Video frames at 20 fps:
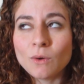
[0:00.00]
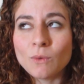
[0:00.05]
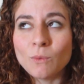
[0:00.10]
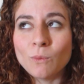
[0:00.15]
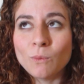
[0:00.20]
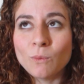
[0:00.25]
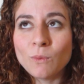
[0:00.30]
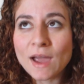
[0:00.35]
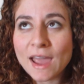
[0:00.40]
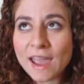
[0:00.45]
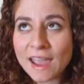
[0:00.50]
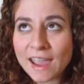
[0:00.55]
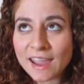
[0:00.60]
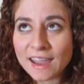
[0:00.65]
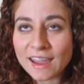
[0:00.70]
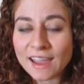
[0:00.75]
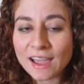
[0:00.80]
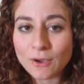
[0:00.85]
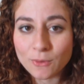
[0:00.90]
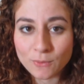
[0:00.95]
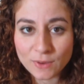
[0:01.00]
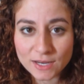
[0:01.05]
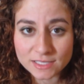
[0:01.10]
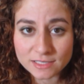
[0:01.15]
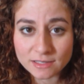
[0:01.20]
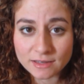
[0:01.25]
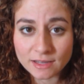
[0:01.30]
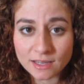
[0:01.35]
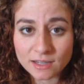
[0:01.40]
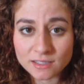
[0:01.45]
way
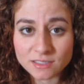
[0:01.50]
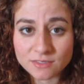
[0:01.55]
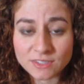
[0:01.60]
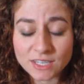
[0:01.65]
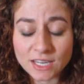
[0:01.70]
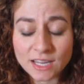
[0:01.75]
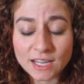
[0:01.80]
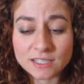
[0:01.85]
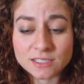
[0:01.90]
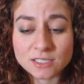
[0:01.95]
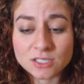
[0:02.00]
outweighs the negativity.